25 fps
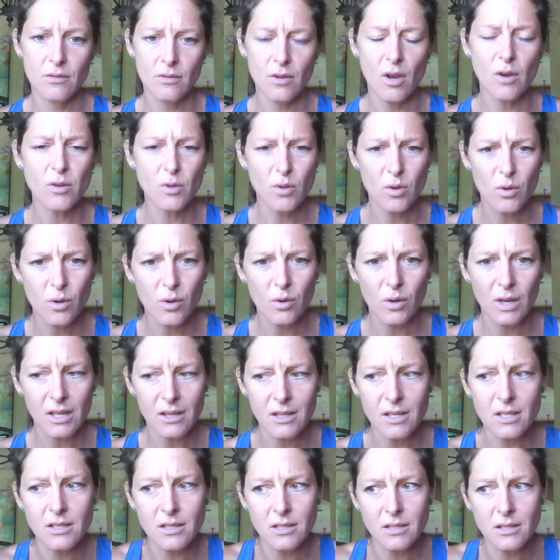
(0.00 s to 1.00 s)
Don't you agree
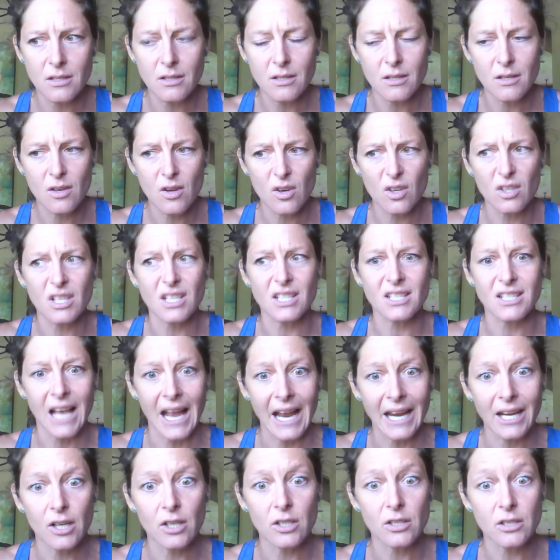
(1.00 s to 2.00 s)
this, your
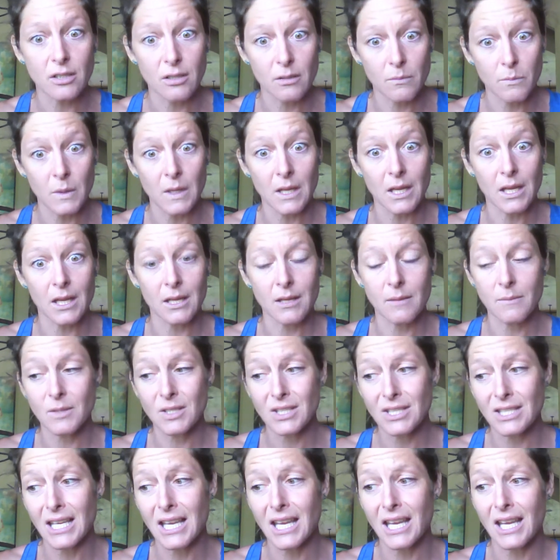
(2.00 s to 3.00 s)
desire to be
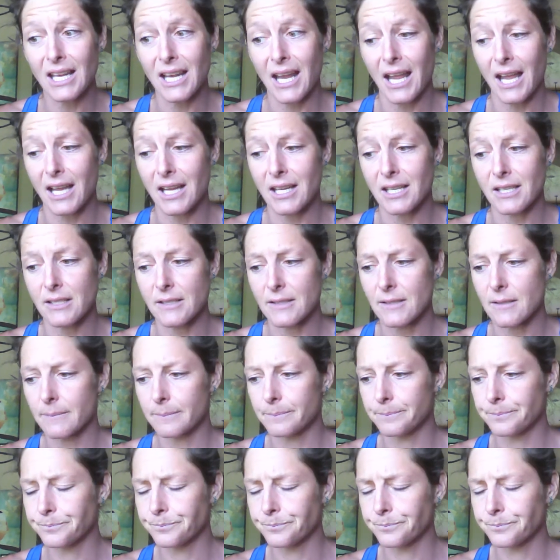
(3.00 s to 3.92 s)
seen as,